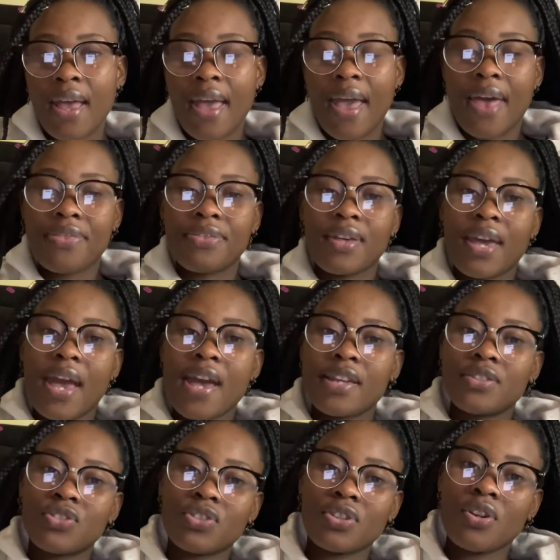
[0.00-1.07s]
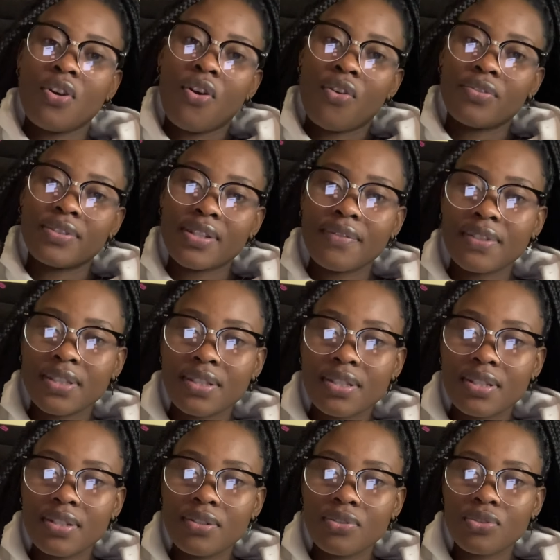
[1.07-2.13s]
at the age of
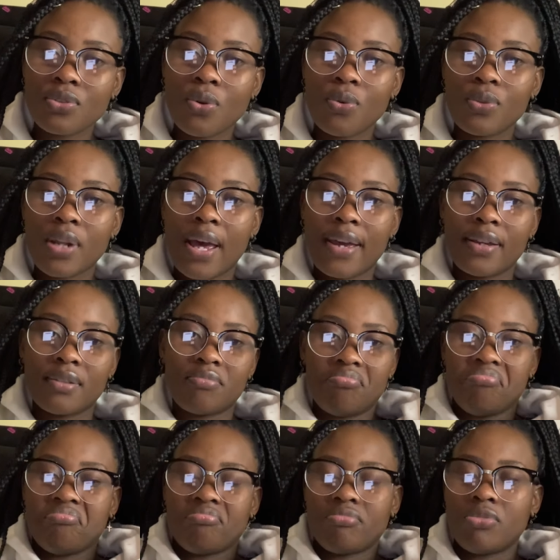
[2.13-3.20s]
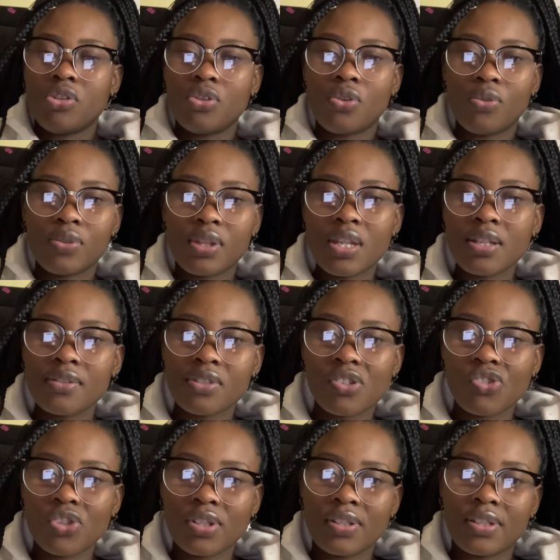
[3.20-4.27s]
17. So like, things are
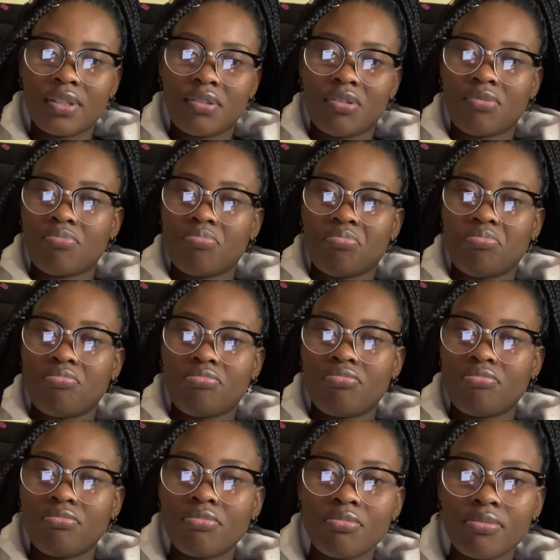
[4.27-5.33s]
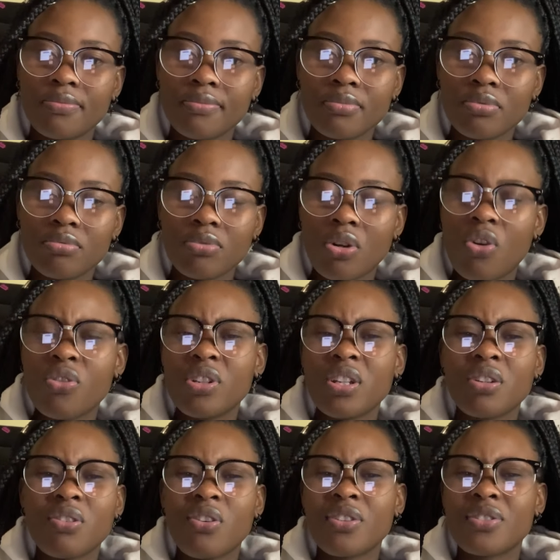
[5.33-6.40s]
just,
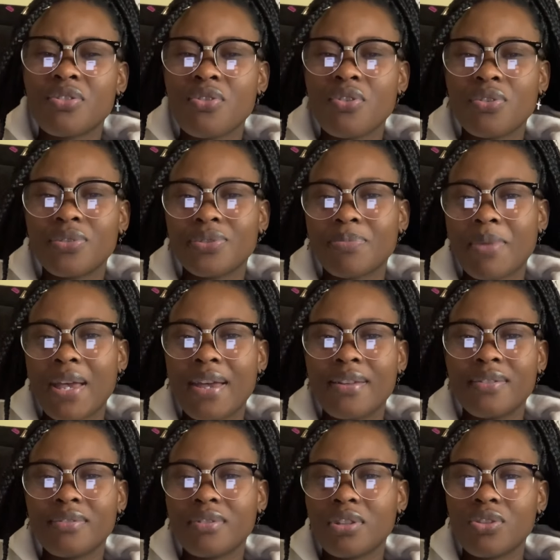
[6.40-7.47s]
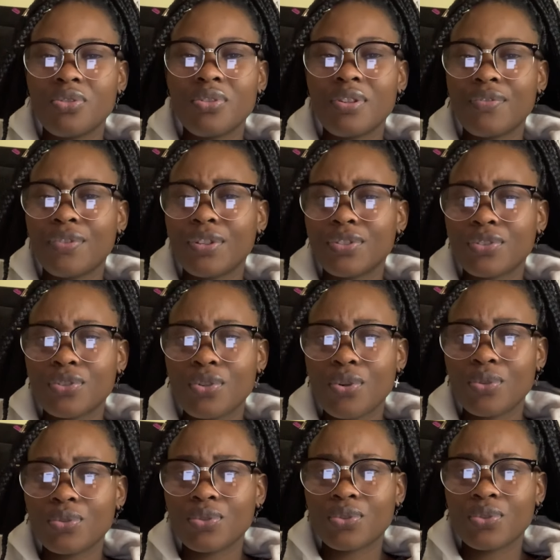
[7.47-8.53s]
only God knows, man. The universe
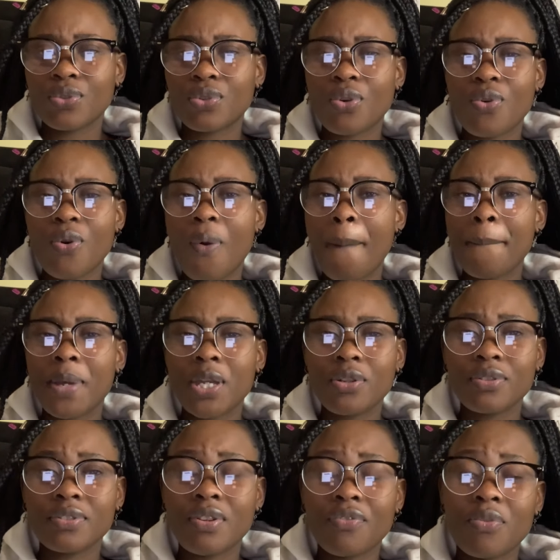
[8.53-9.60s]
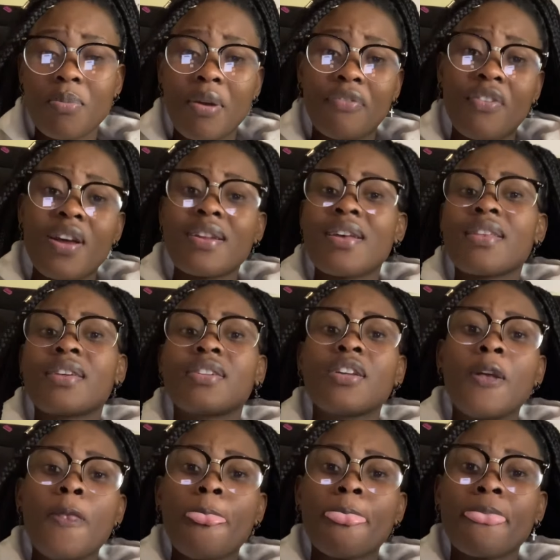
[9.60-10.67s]
knows. So don't compare yourself. You might find out that
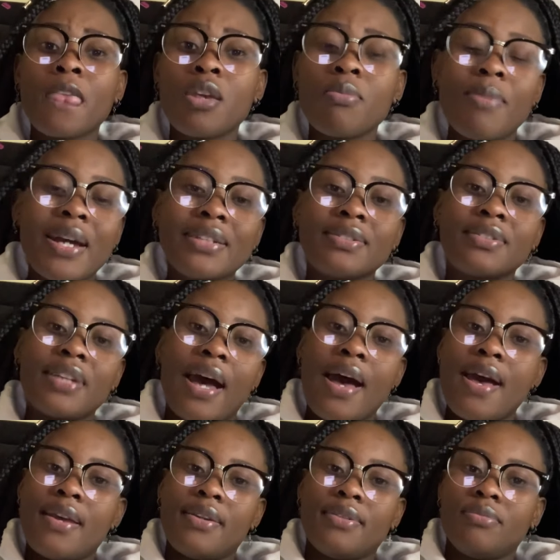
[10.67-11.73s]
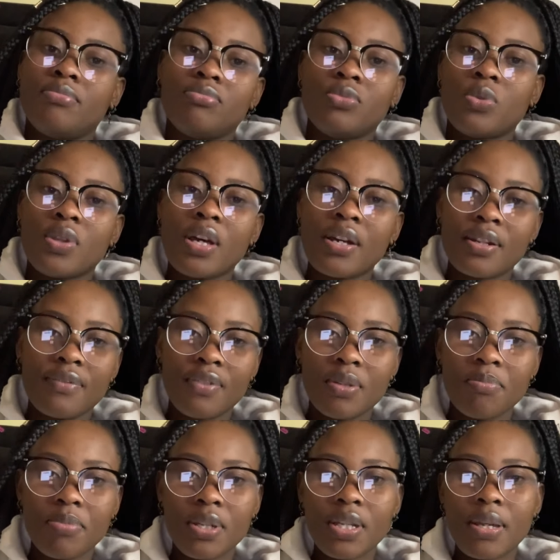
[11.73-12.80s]
you might die without
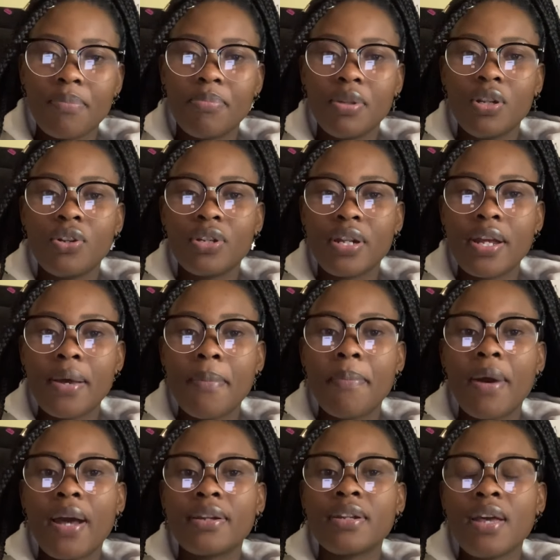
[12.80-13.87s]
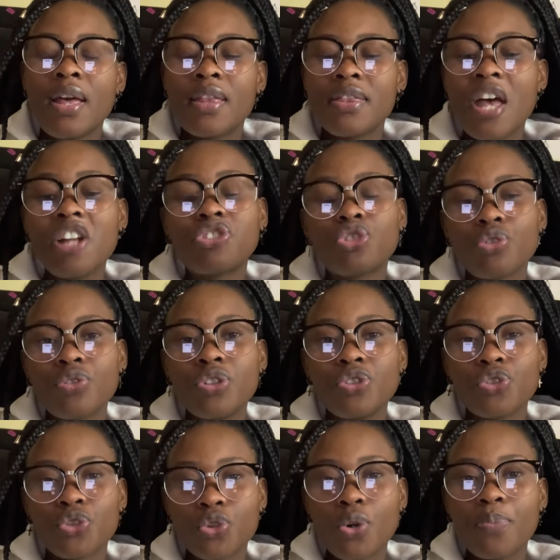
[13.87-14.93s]
even being a billionaire, but that shouldn't
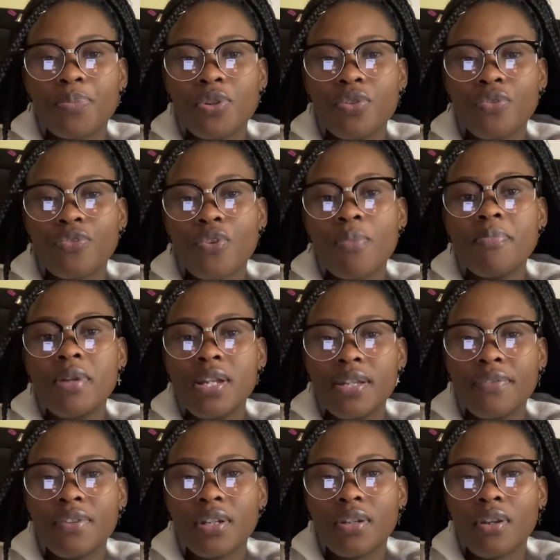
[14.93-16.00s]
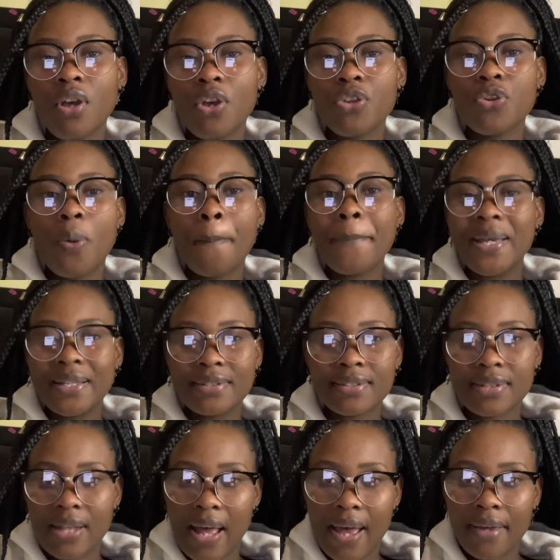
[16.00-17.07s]
stop you from living your
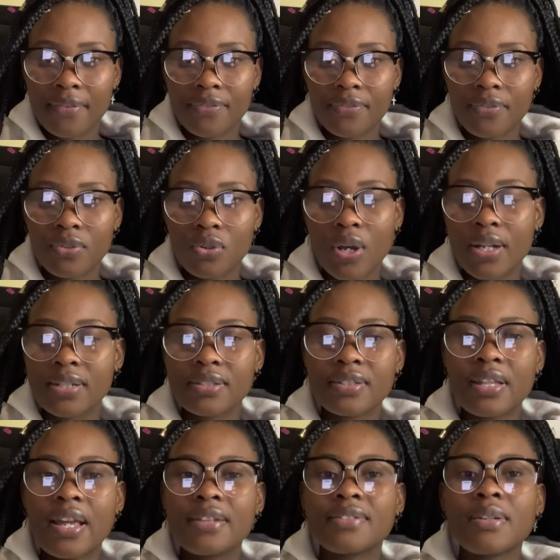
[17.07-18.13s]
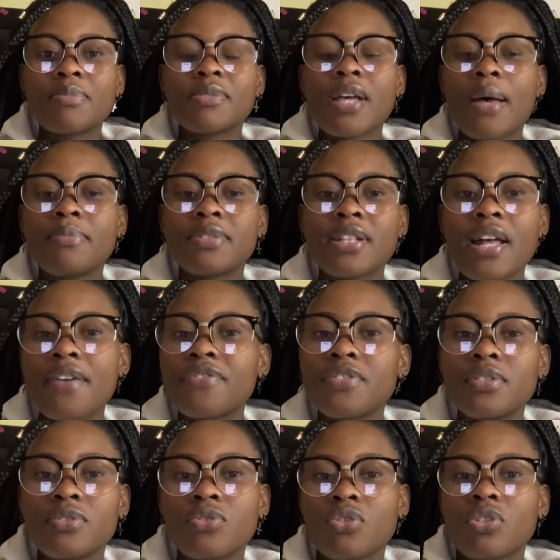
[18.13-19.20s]
best life. You understand? Sometimes life
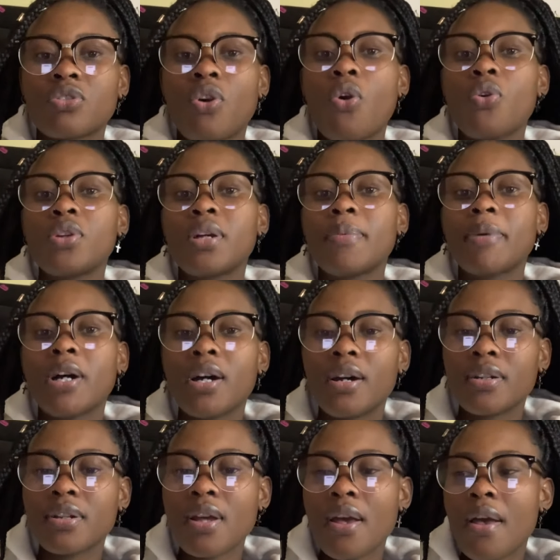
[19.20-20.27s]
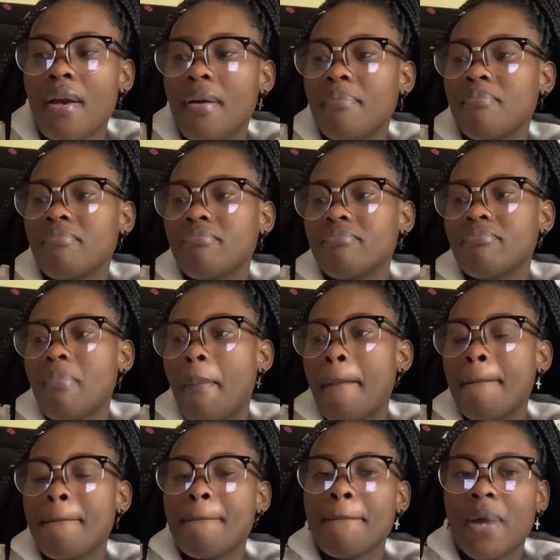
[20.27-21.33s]
is not all about
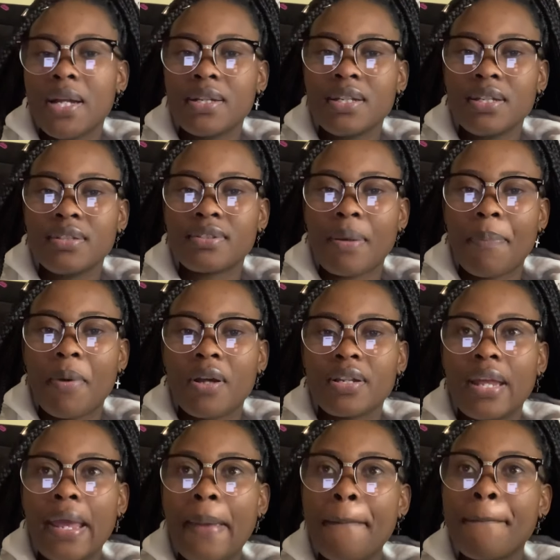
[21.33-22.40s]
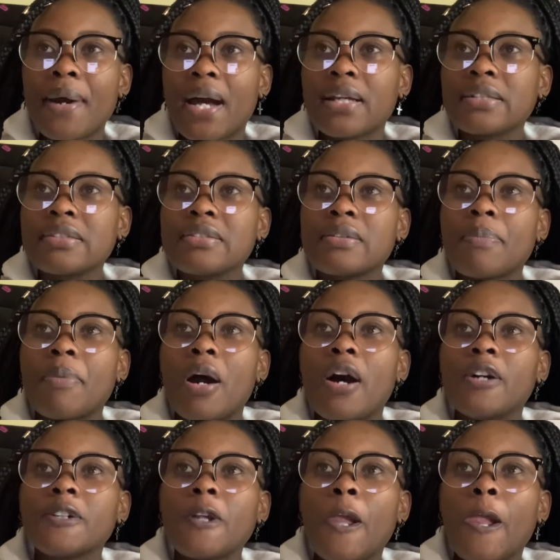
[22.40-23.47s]
money. It's about impact. It's about,